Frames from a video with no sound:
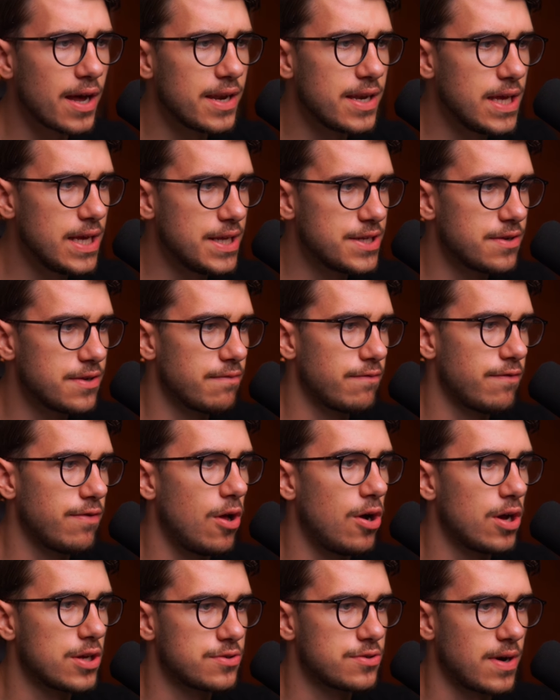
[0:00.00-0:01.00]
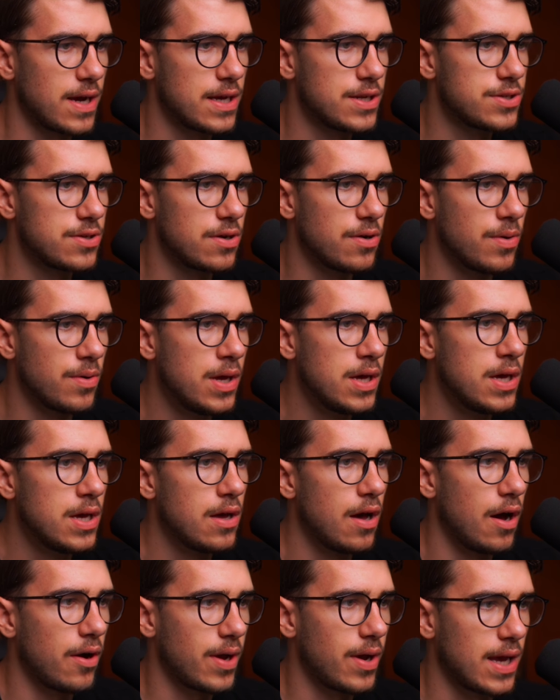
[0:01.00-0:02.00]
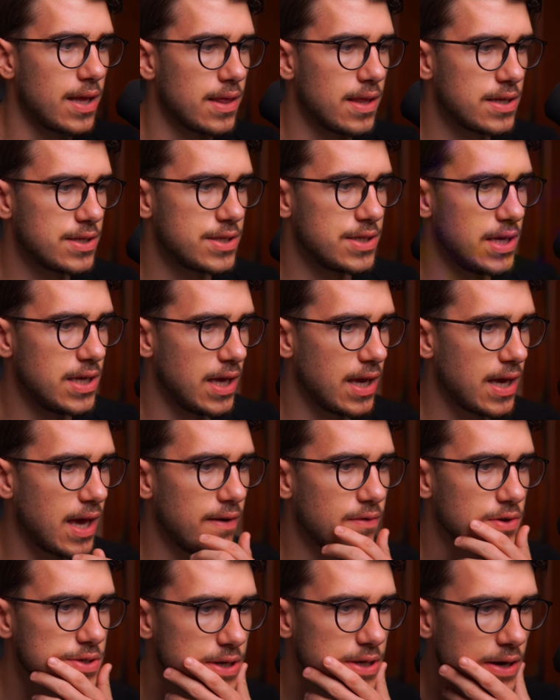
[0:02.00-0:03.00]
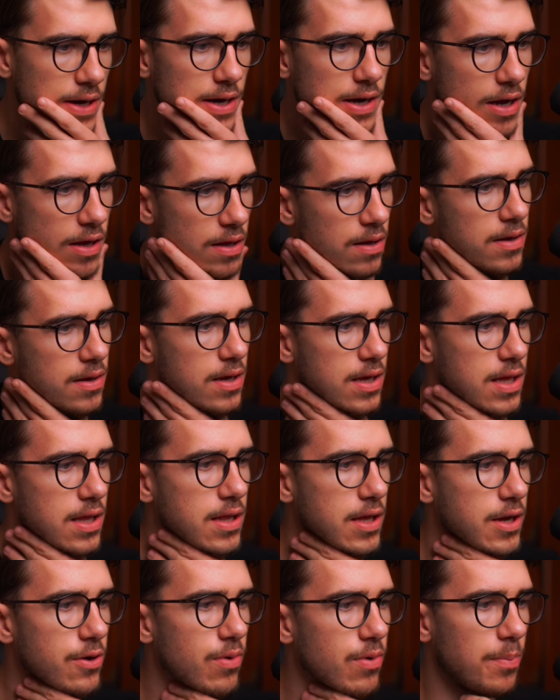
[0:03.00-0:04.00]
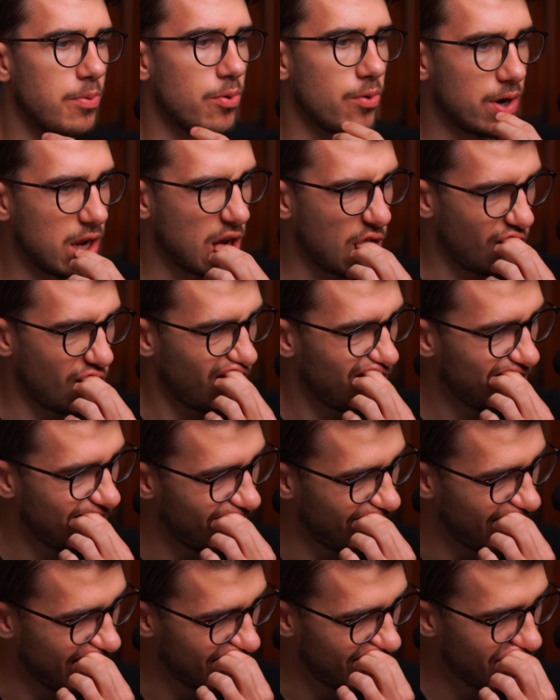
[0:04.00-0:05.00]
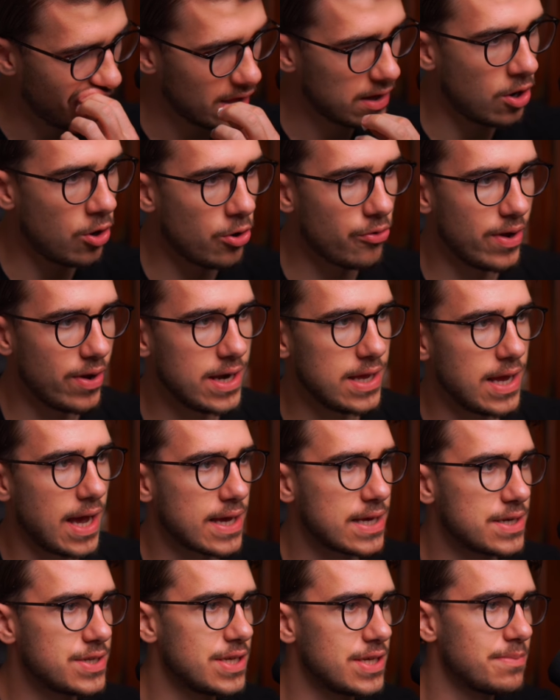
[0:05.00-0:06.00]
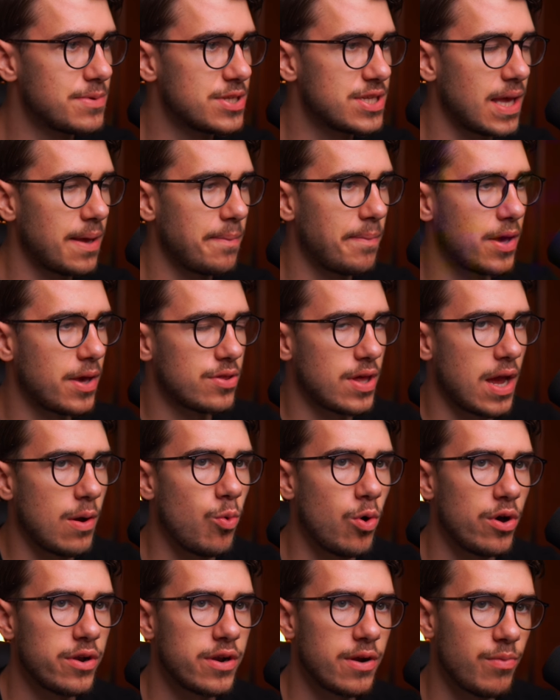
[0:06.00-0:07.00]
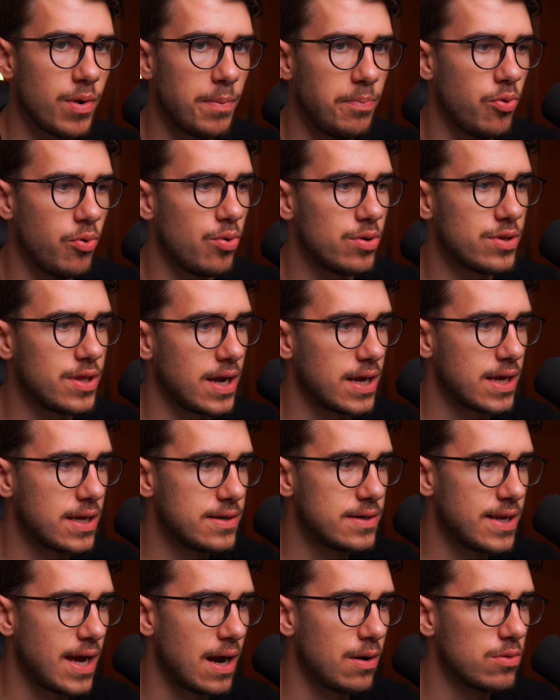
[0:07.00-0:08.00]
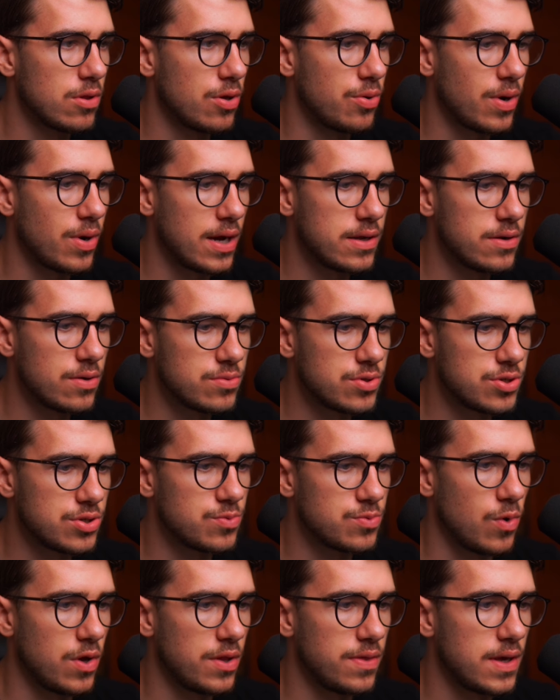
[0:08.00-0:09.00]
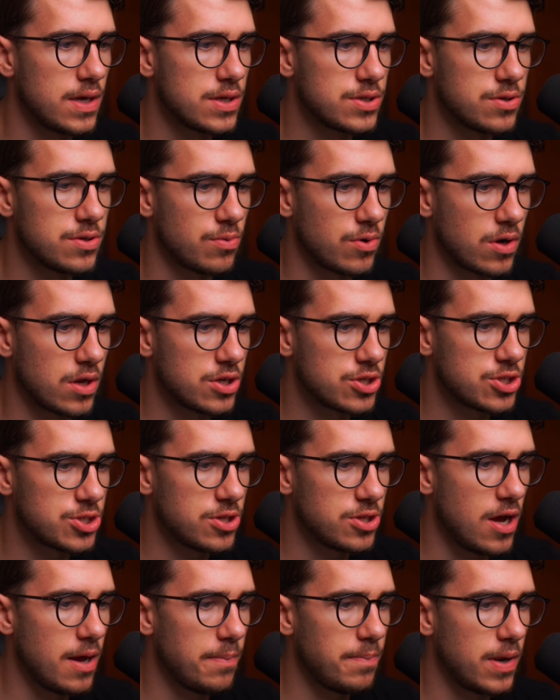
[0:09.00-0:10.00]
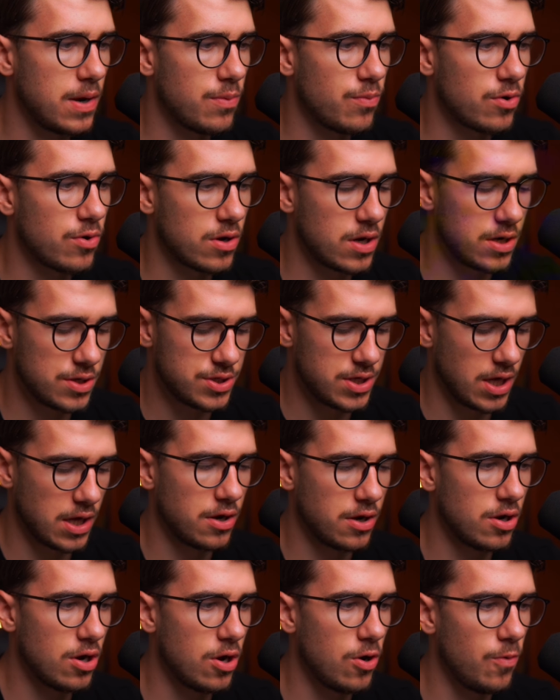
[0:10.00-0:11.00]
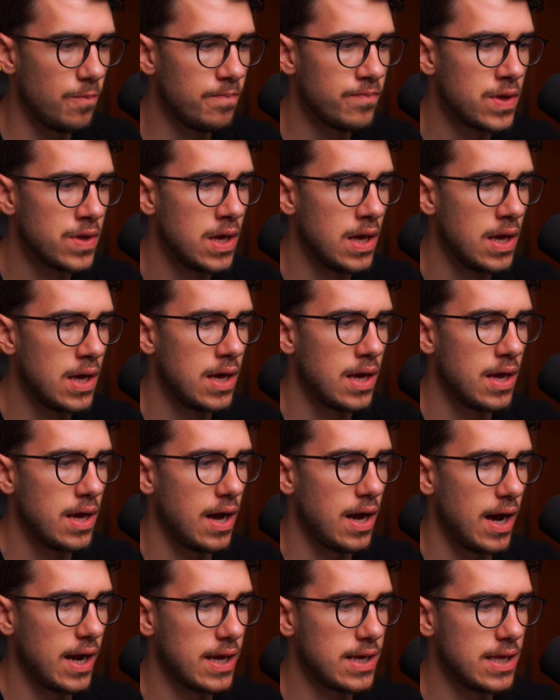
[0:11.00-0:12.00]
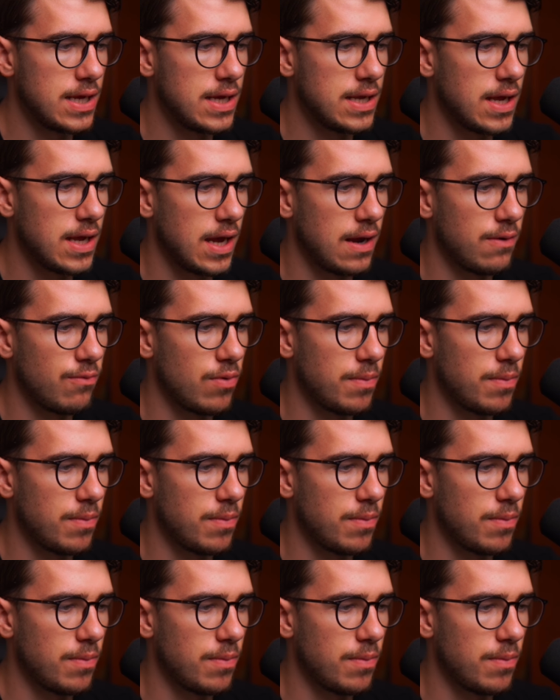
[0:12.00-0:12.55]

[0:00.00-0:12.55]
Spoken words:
needs and flaws, right? So, okay, let's see. It gave us a clear report here. What already I can see a mistake, because I want a report that I can download. I don't just want this. So we're going to stop it and we're going to say, no, I need a